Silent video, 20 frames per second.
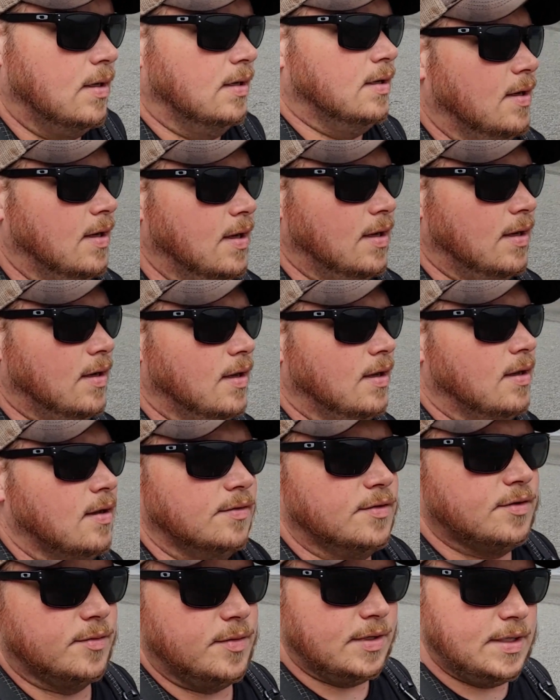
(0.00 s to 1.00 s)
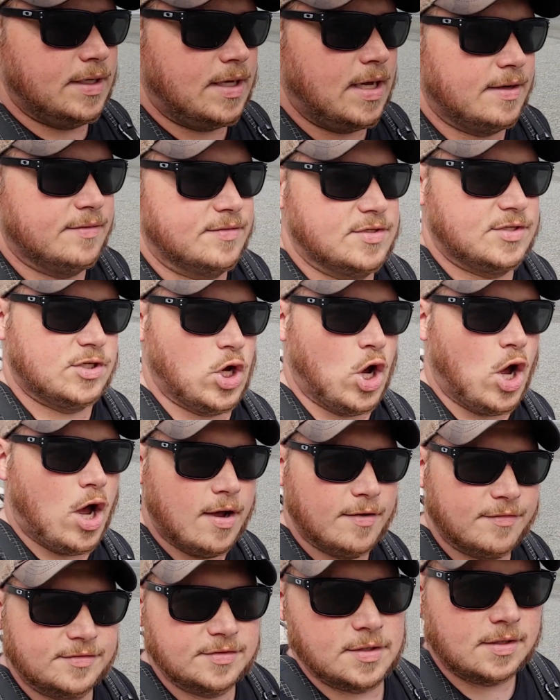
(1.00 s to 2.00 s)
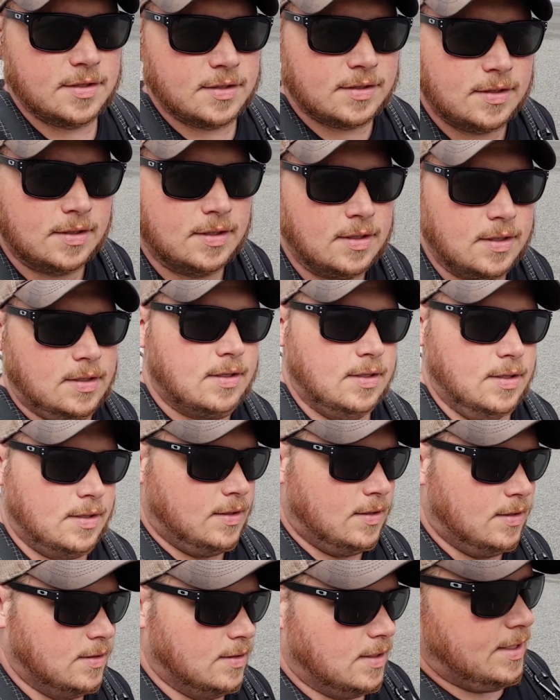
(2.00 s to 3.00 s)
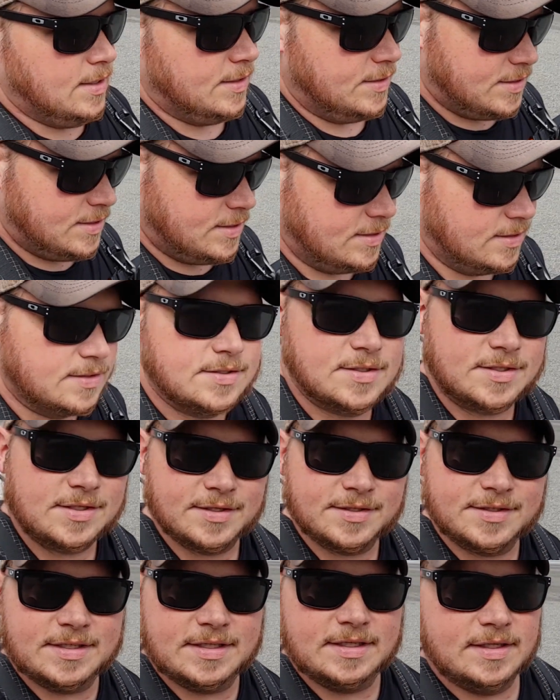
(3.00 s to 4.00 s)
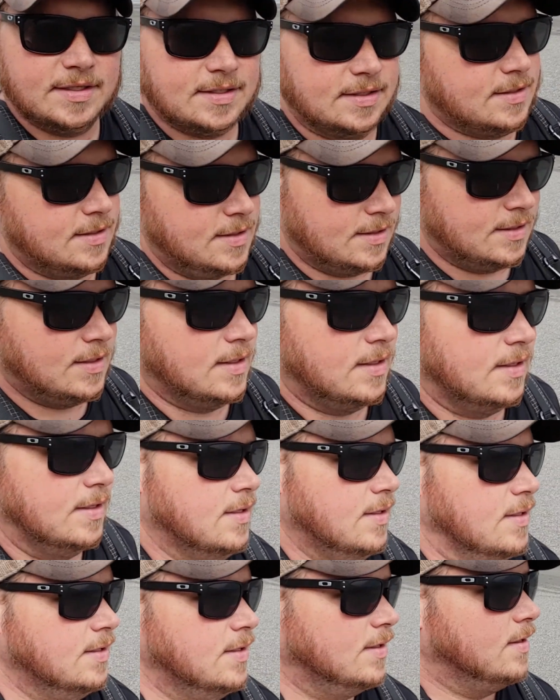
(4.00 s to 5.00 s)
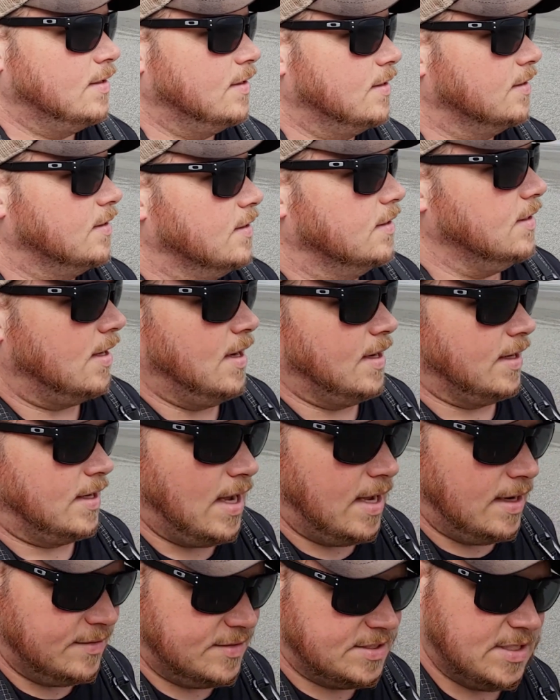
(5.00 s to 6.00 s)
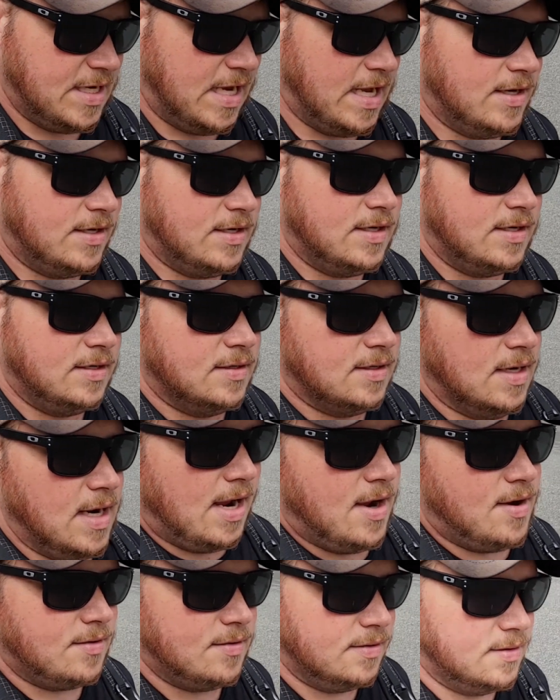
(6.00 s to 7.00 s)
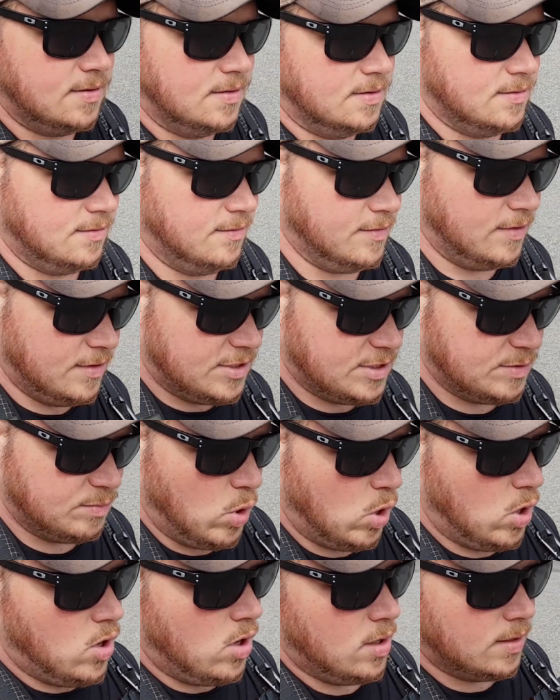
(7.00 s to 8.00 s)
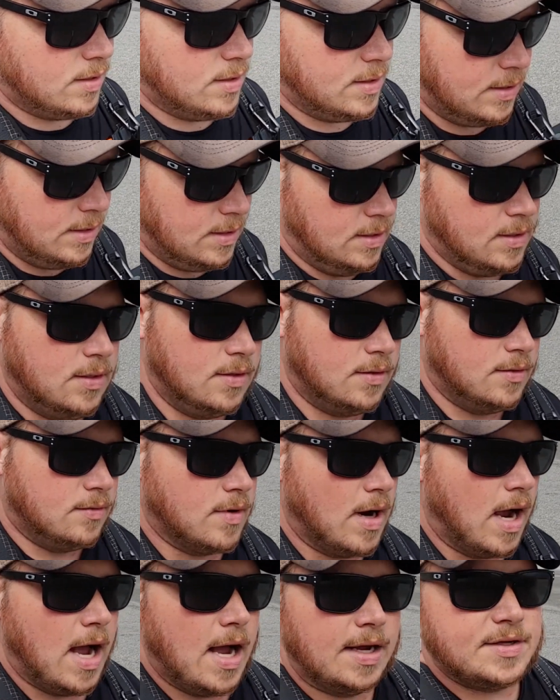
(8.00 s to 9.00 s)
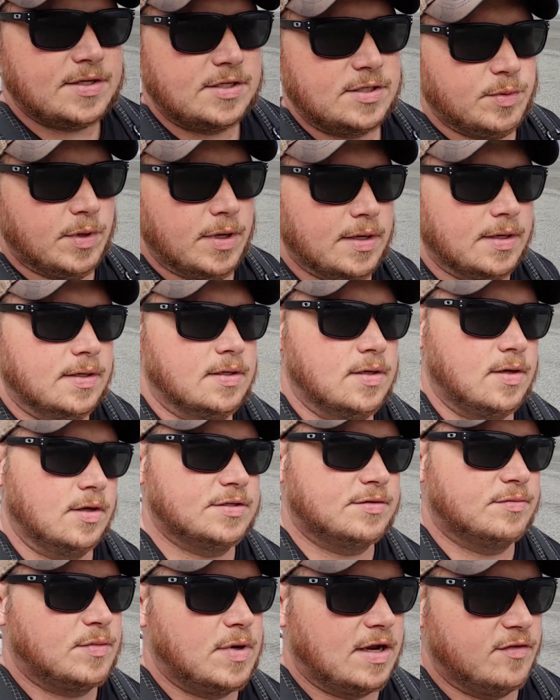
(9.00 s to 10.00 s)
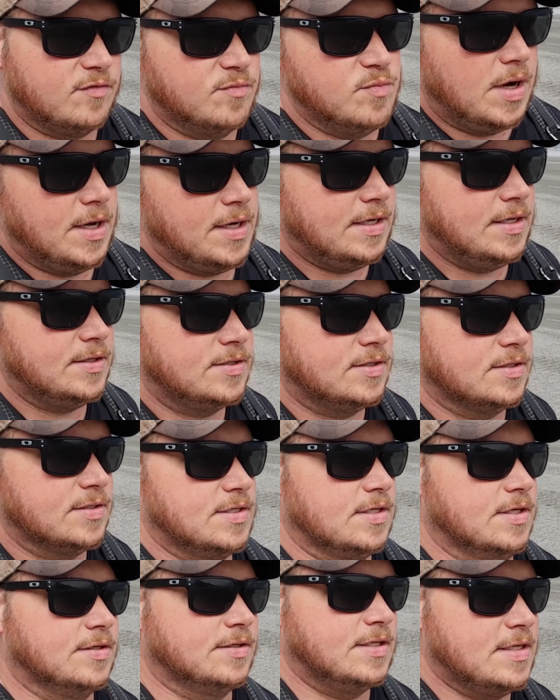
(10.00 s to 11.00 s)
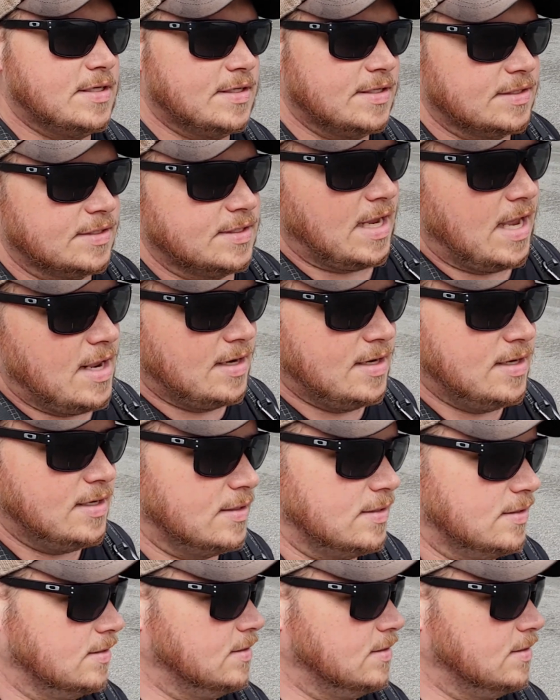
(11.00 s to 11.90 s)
and they're really kind of soft, nice, silty, kind of sandy now, very small rocks, but it goes from kind of muddy to silty to sandy.